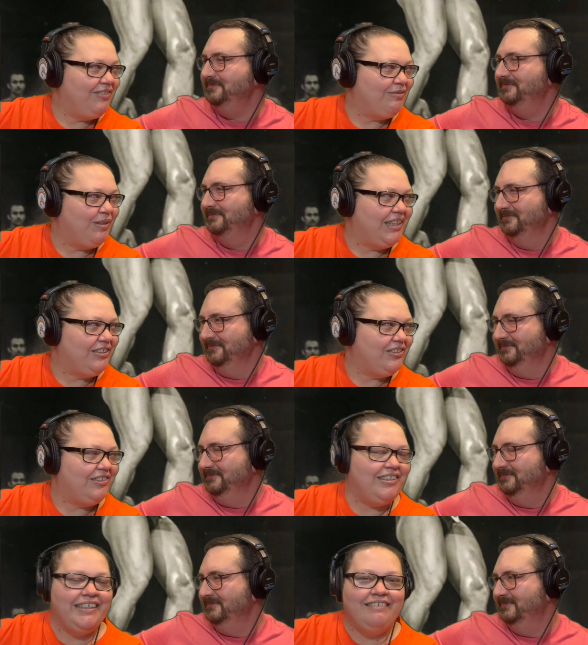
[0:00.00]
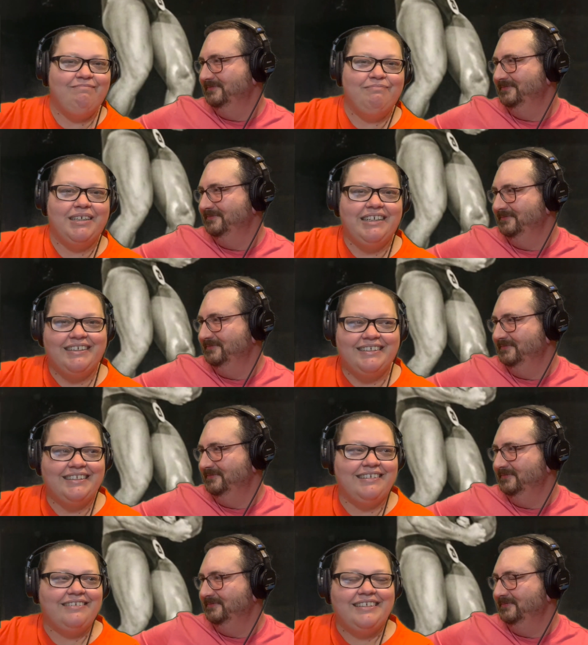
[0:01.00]
Speaker 1: switch on
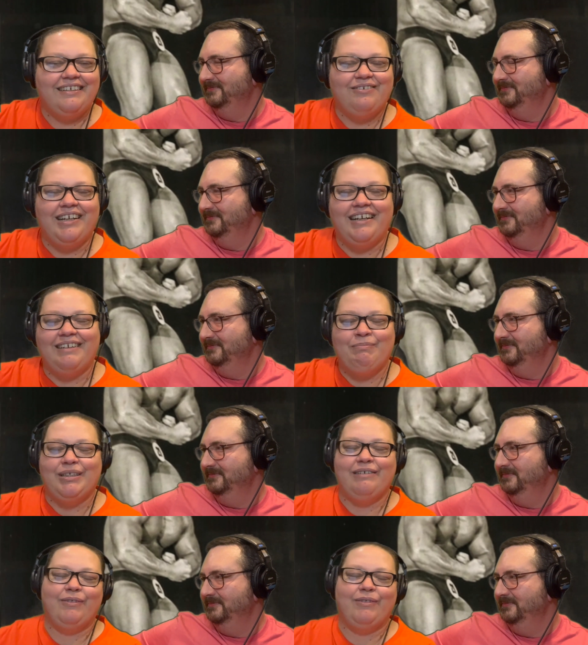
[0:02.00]
because there's no way I believe